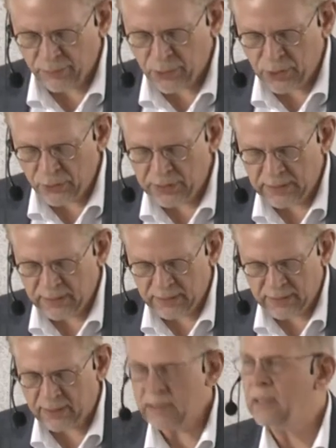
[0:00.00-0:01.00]

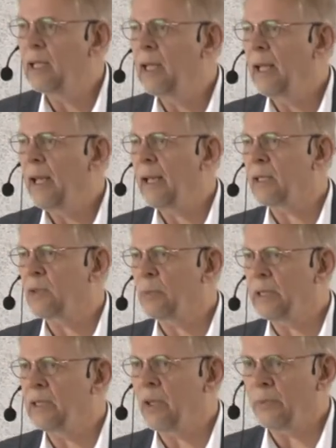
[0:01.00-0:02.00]
processes as
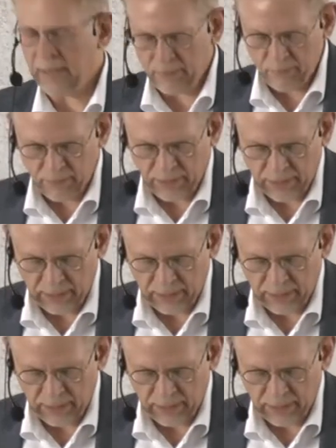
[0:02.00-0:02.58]
we know them.